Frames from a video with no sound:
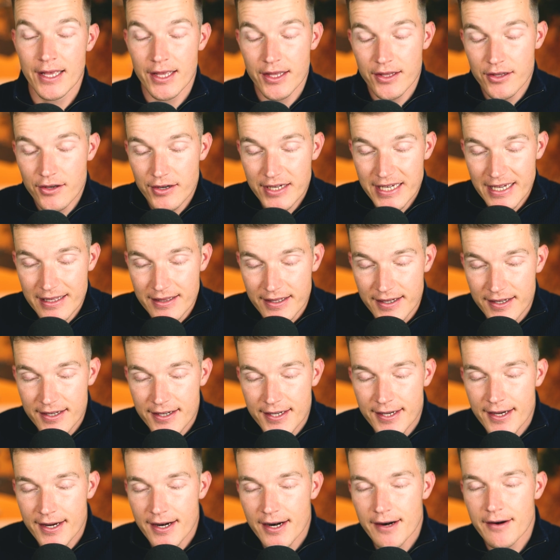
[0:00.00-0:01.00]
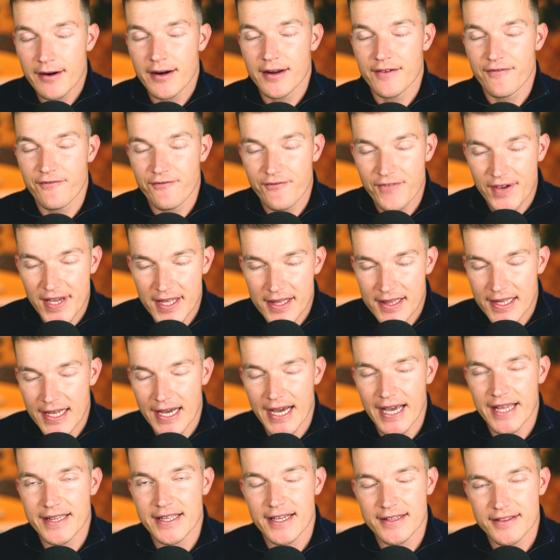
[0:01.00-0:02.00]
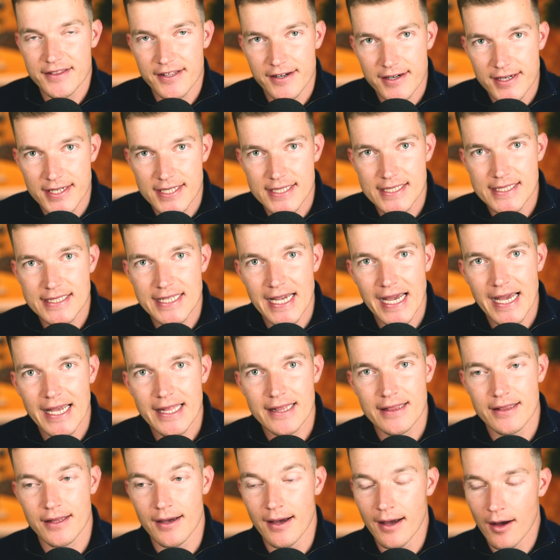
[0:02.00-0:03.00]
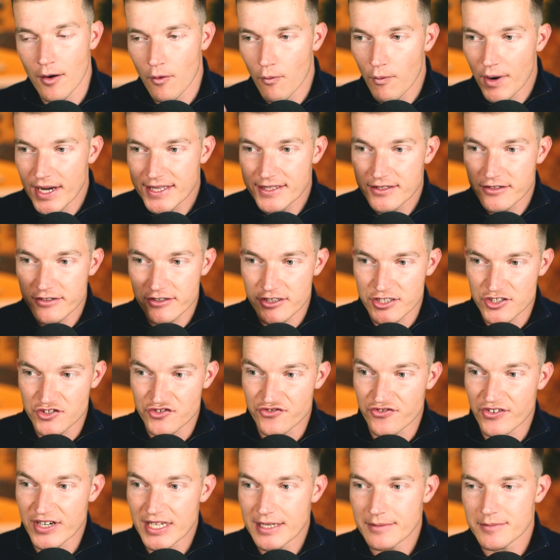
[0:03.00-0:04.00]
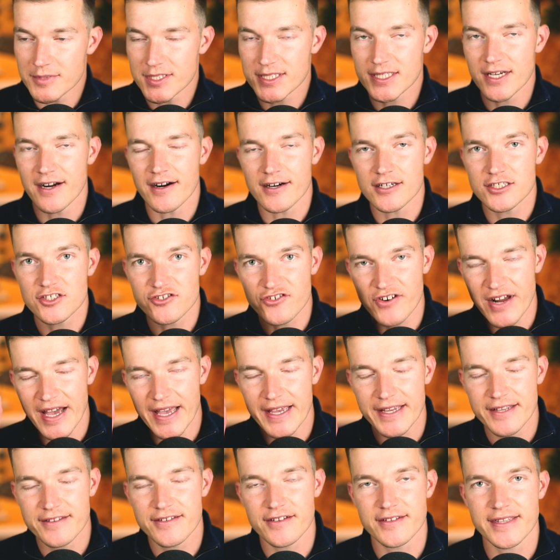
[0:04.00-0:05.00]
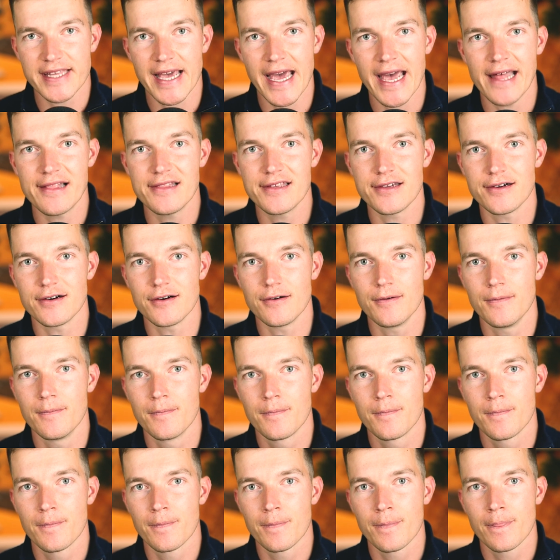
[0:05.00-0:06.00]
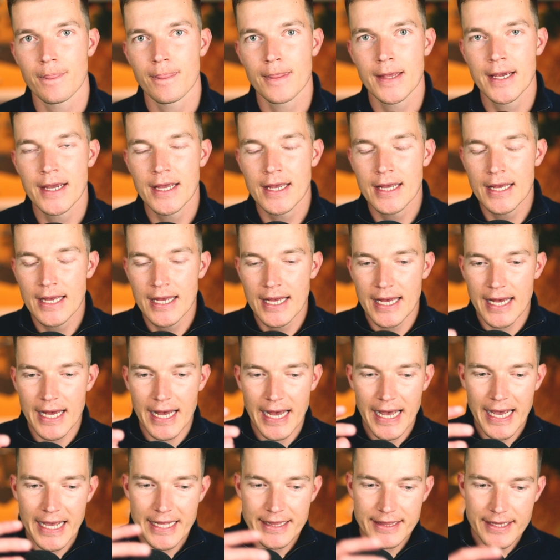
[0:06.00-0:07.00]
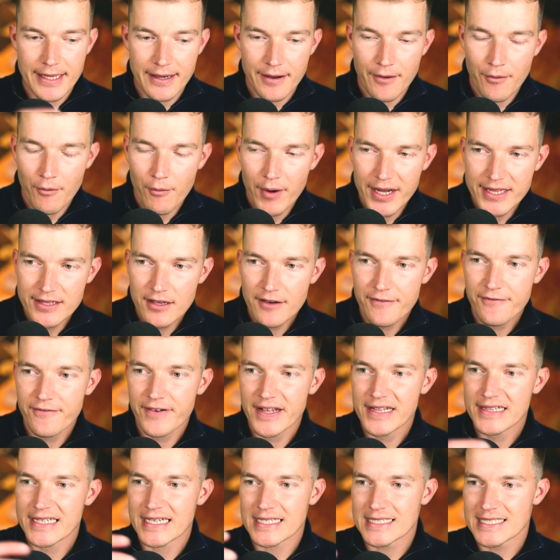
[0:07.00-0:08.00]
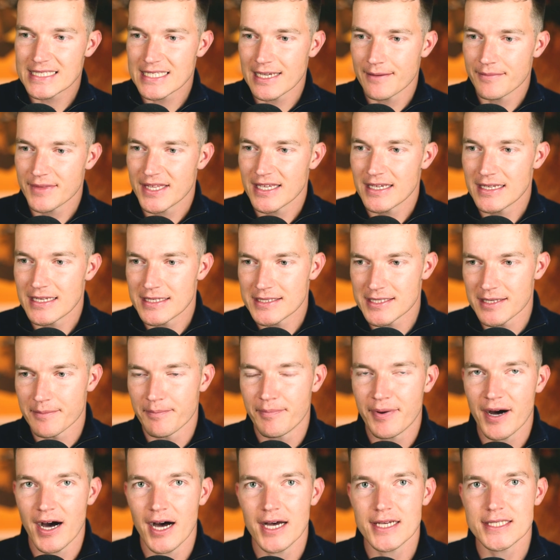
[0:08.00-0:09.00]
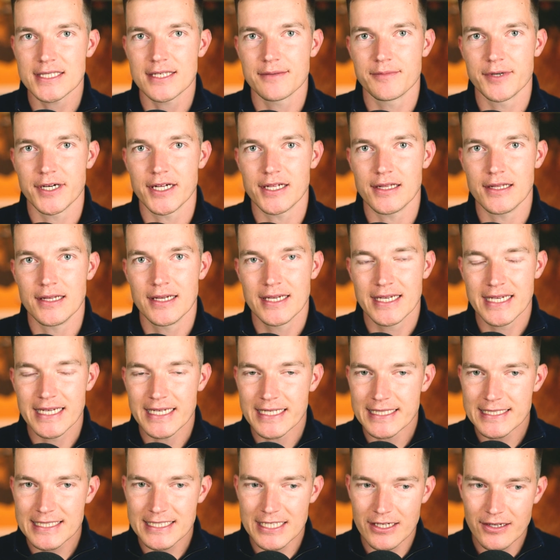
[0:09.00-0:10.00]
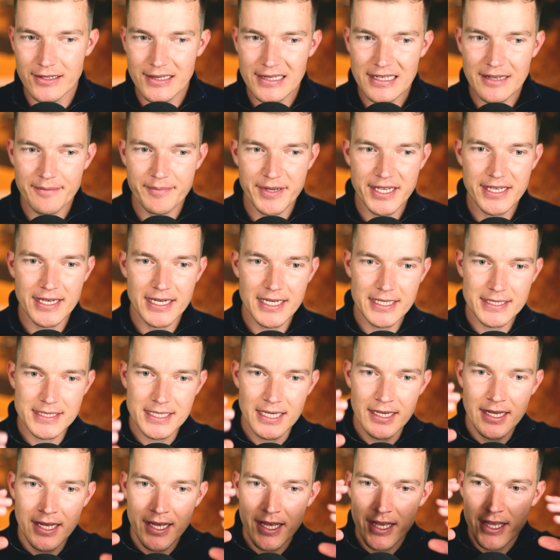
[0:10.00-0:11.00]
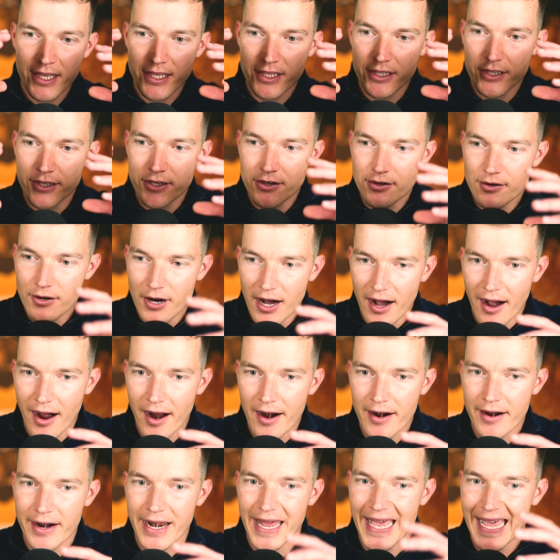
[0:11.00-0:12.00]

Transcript: you can hear, feel, and understand what your dreams are trying to tell you. And when you feel that something is impossible, it's only because you are